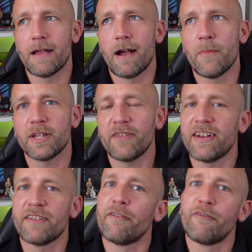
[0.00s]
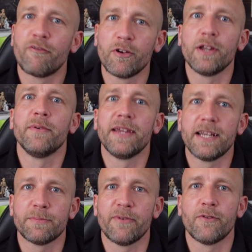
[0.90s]
must have had it for 3
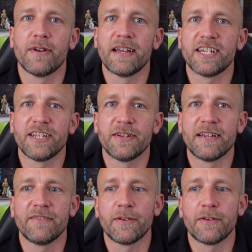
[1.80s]
weeks before I actually did anything